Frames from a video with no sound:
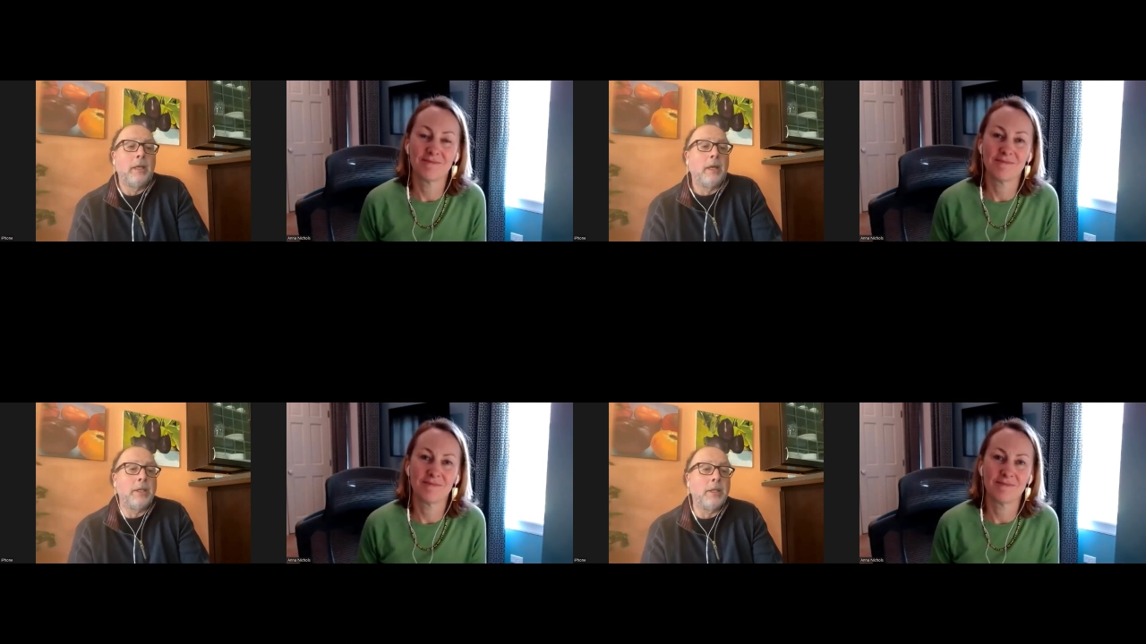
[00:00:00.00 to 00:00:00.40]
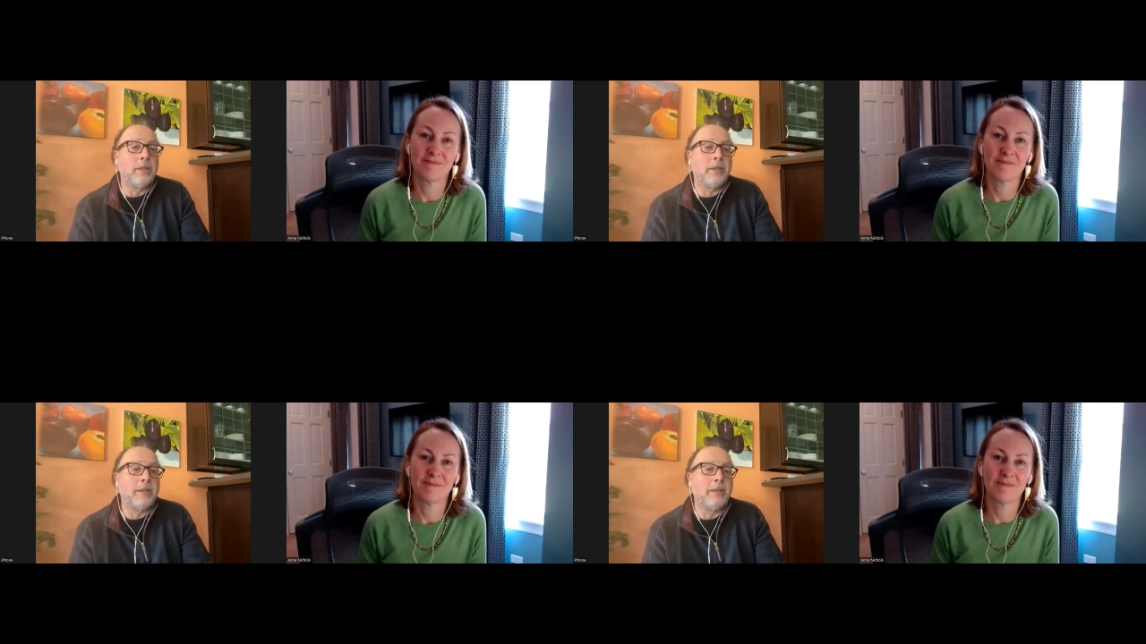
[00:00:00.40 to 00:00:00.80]
Speaker 1: you know, I
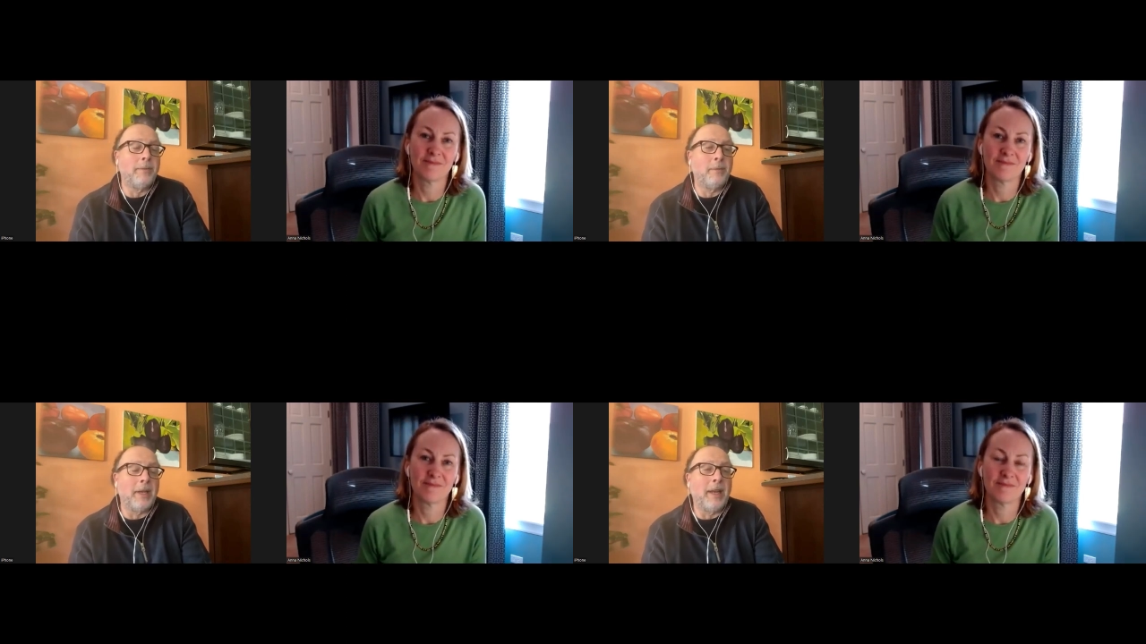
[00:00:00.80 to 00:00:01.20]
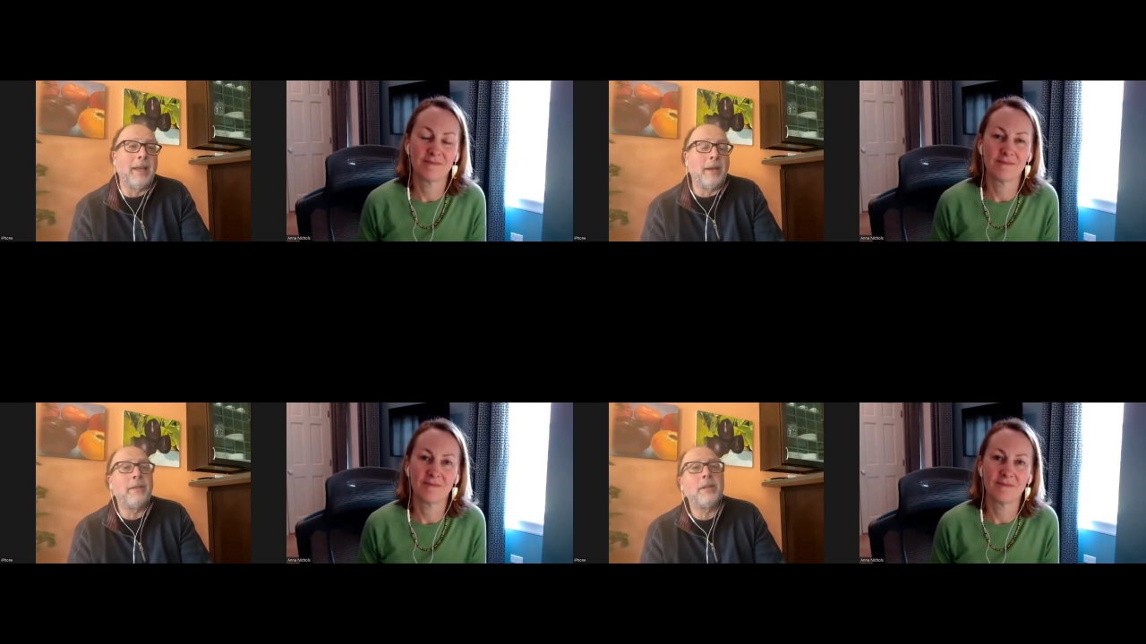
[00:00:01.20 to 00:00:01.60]
just,
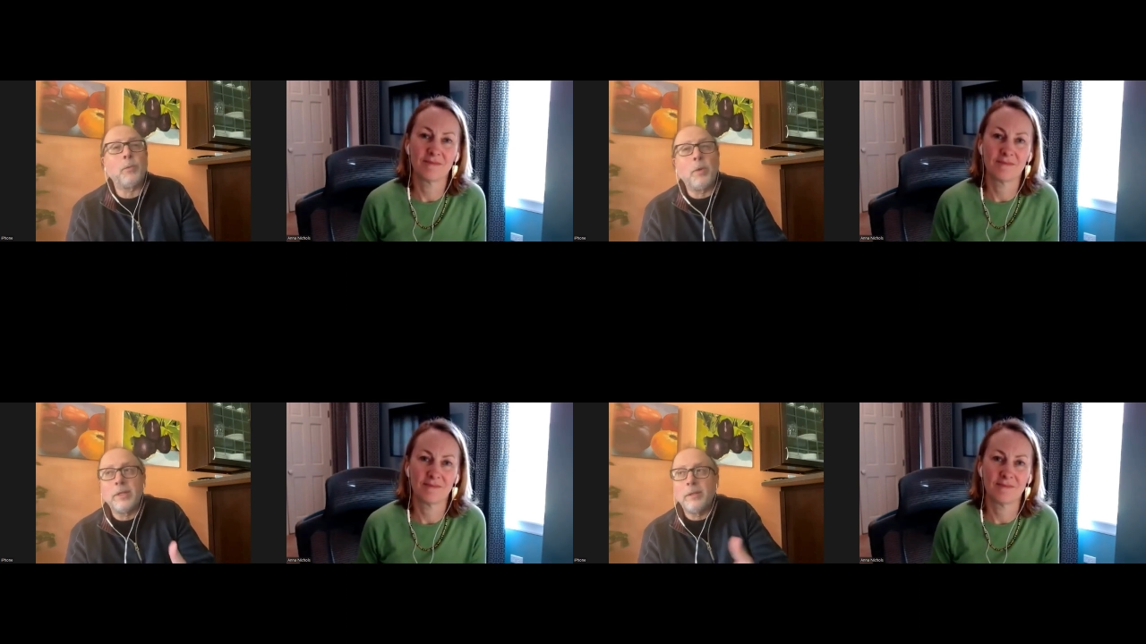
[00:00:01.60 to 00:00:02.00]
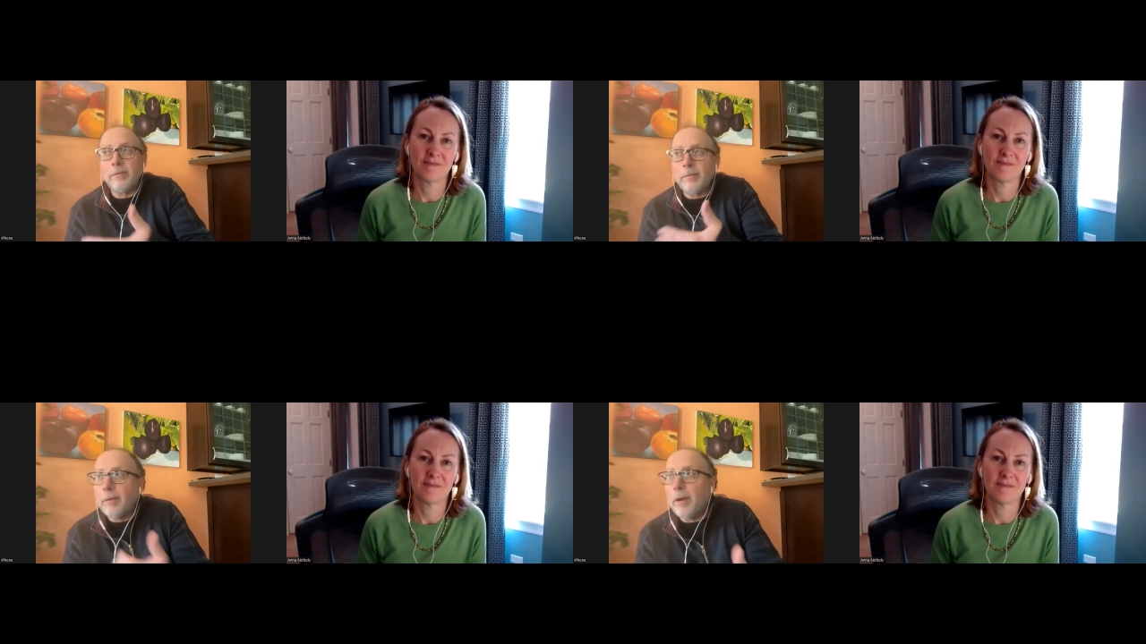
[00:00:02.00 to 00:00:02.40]
and it, this wasn't
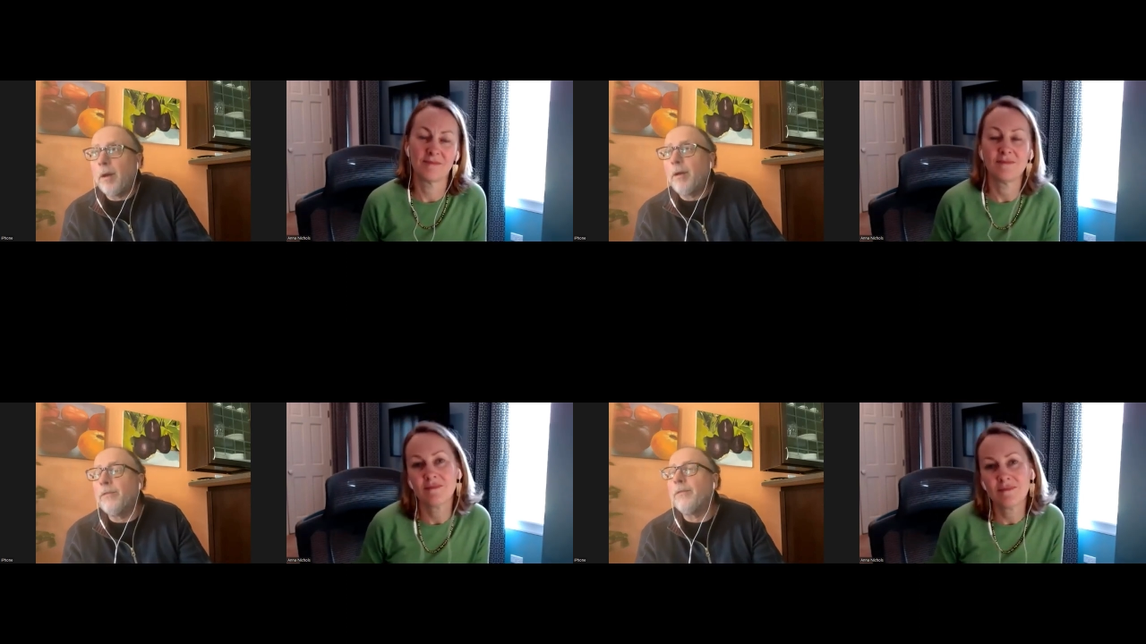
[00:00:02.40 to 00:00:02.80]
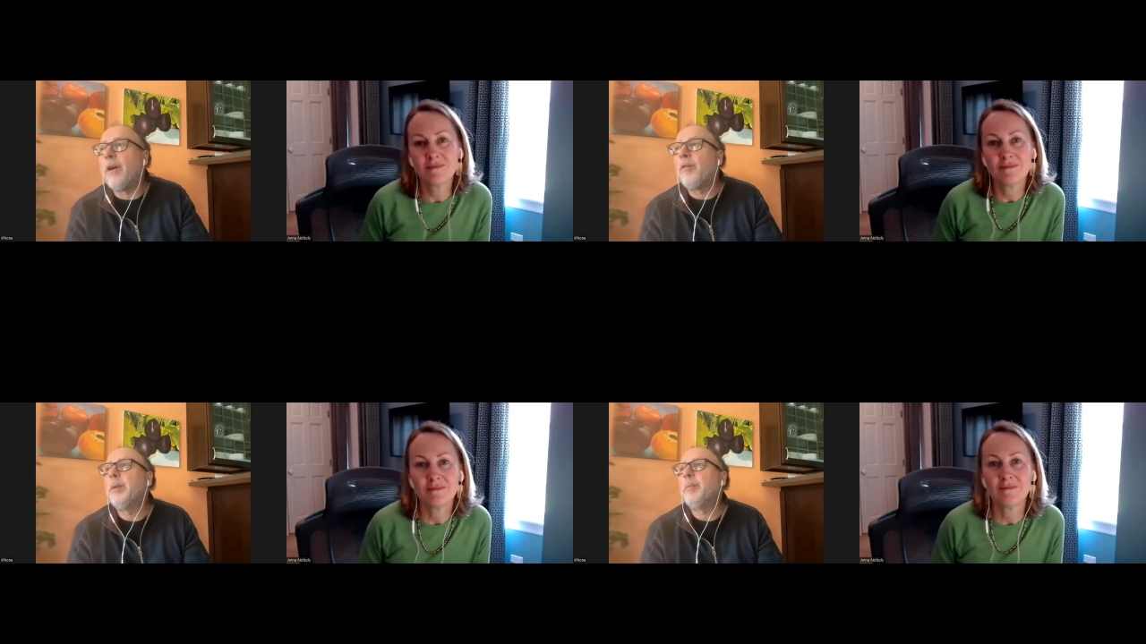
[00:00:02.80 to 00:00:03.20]
our
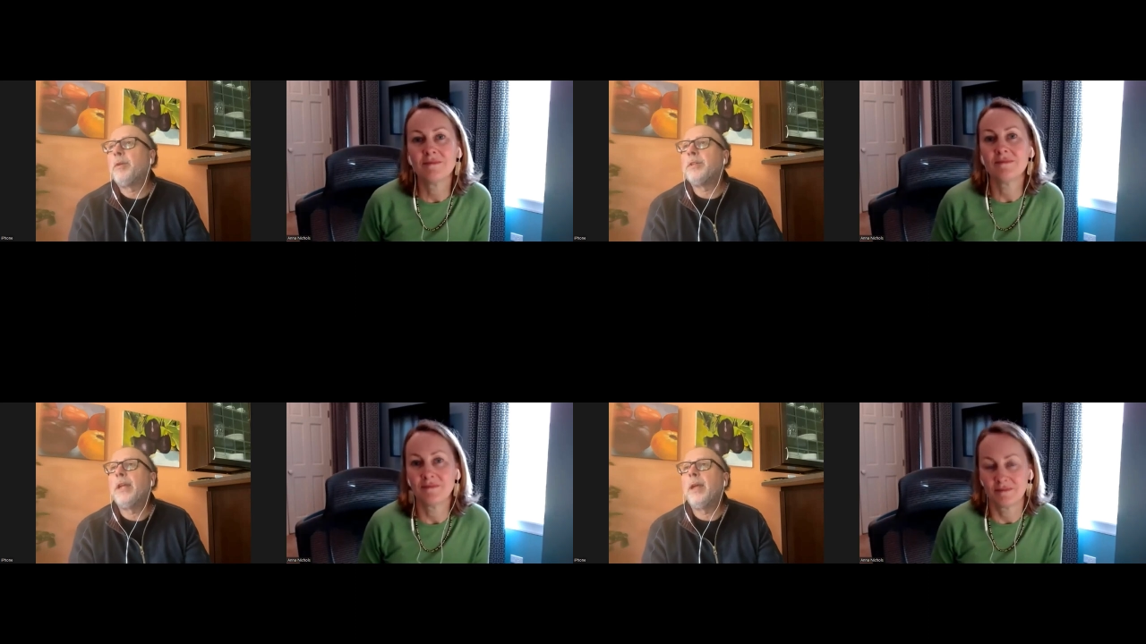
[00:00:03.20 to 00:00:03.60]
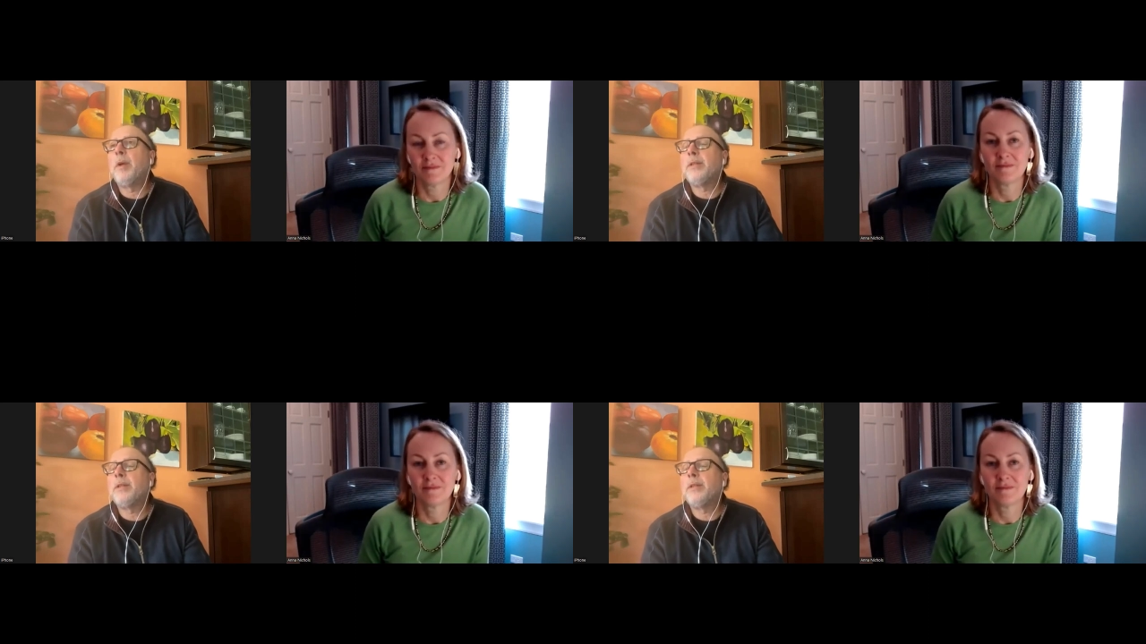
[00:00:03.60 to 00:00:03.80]
involvement per se,